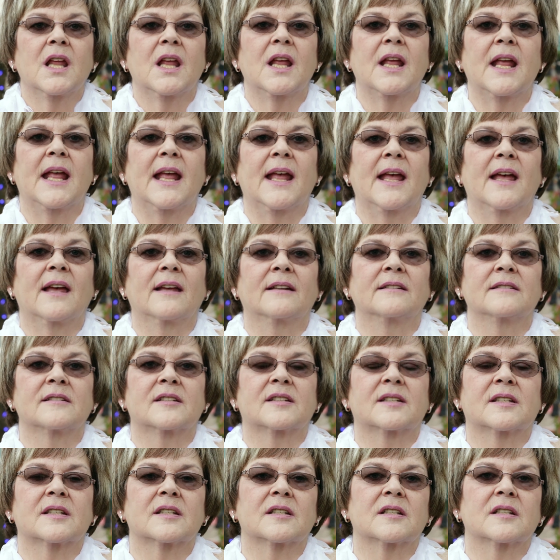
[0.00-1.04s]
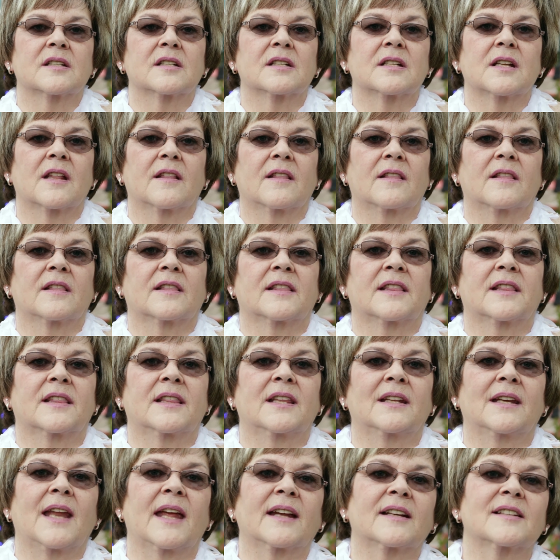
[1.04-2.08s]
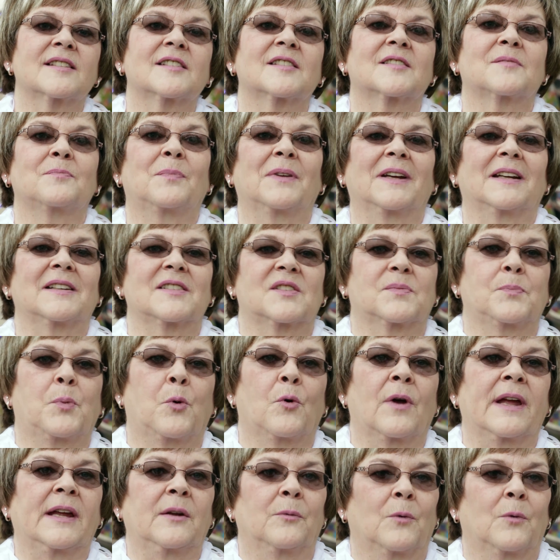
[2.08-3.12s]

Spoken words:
And the next biggest point